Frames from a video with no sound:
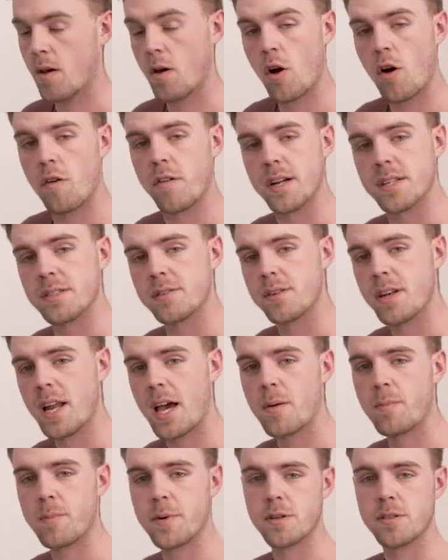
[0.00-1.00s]
Alright, so
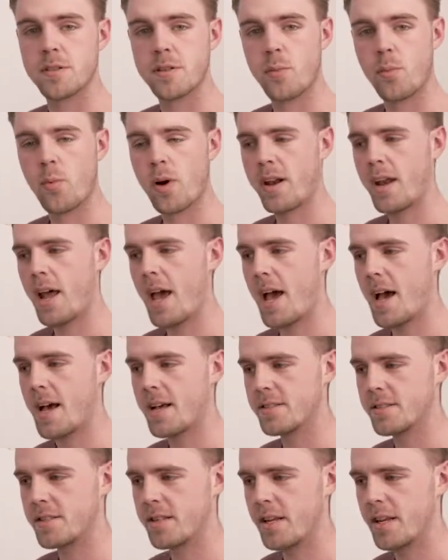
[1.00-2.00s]
now person1
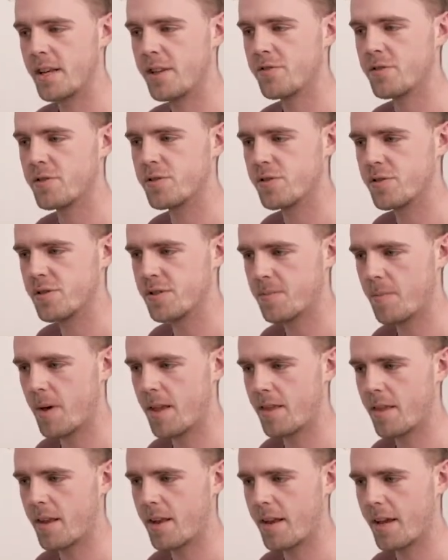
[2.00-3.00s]
has an introduce
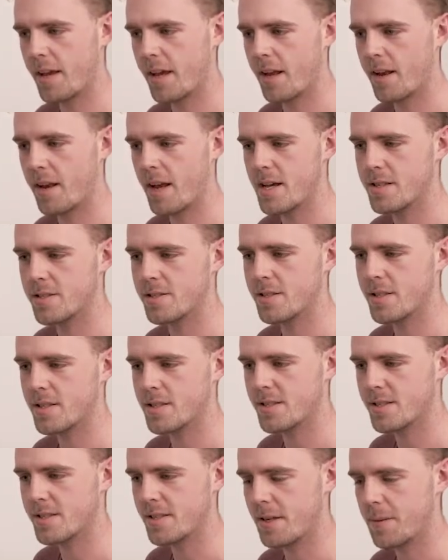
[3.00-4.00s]
method again, as you
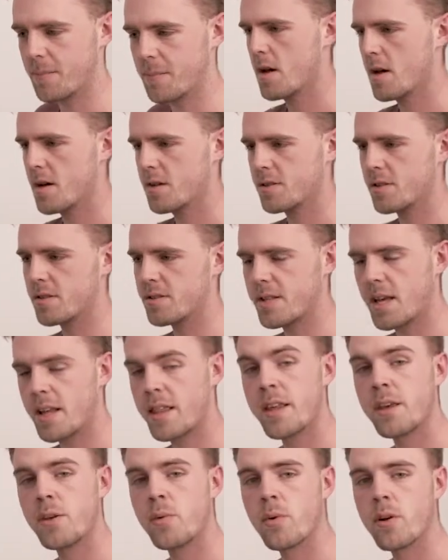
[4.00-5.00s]
can see. So say
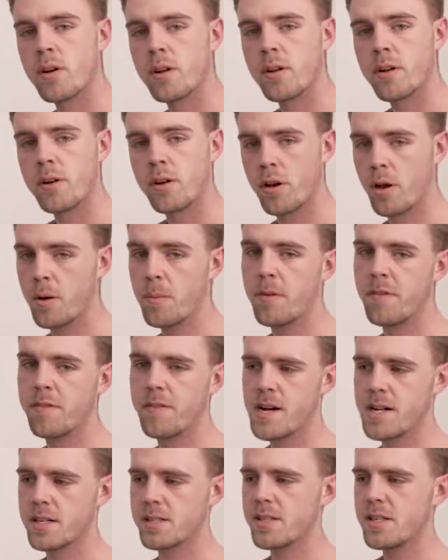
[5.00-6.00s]
that you wanted a global
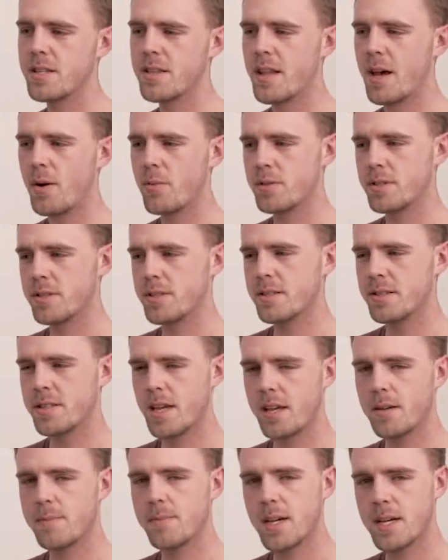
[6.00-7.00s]
function that was the
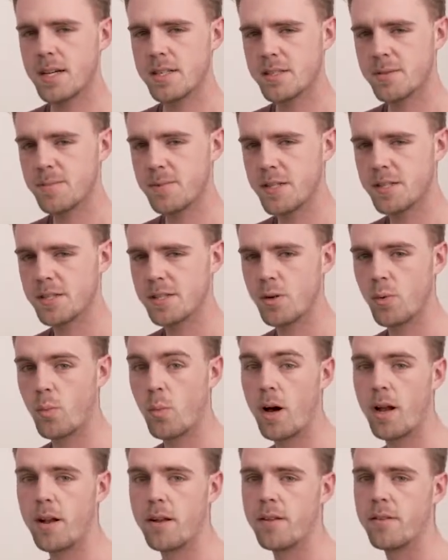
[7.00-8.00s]
same as
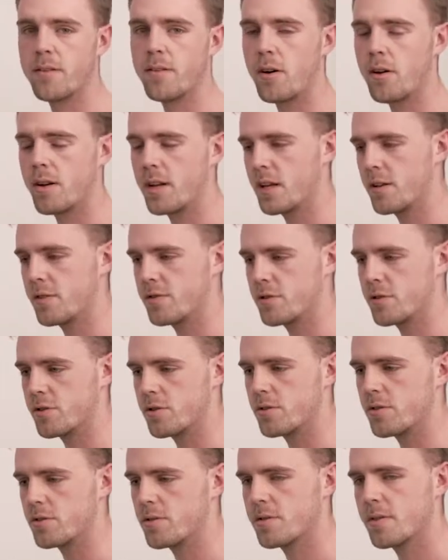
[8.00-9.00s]

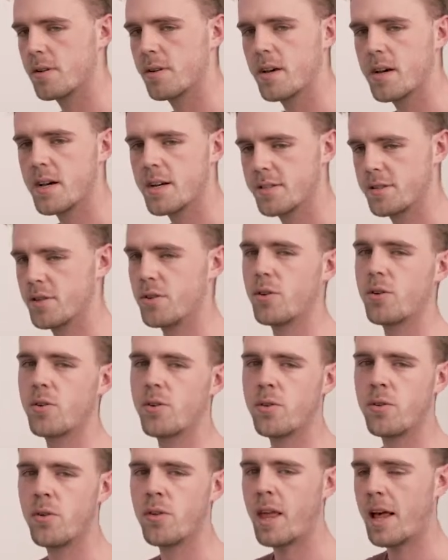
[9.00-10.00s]
person1.introduce. So you
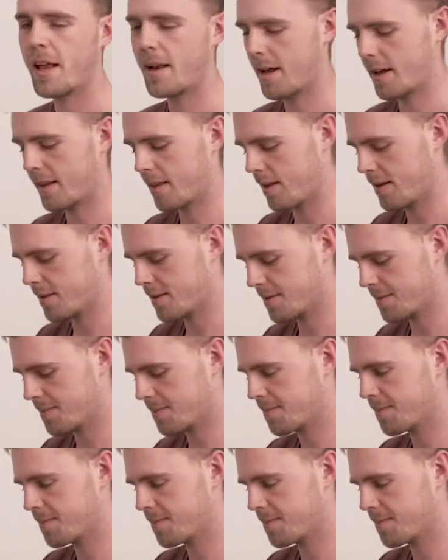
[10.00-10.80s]
could do that like this.